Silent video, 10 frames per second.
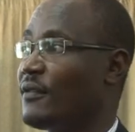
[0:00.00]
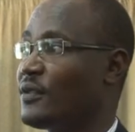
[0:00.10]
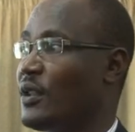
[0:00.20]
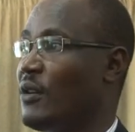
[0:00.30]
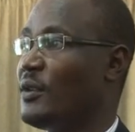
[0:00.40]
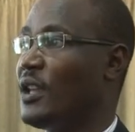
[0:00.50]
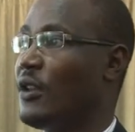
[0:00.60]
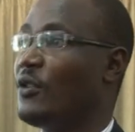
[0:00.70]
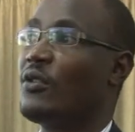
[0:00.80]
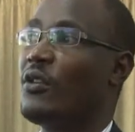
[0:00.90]
So there have been a
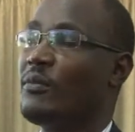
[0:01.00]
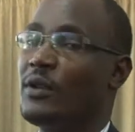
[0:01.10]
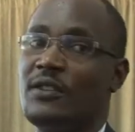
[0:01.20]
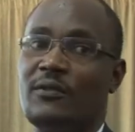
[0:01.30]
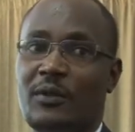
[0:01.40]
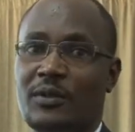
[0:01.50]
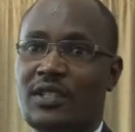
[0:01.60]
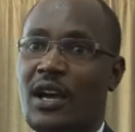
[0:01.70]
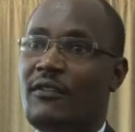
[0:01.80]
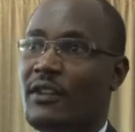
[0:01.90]
lot of complaints from
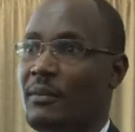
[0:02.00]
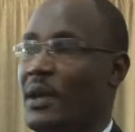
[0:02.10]
staff and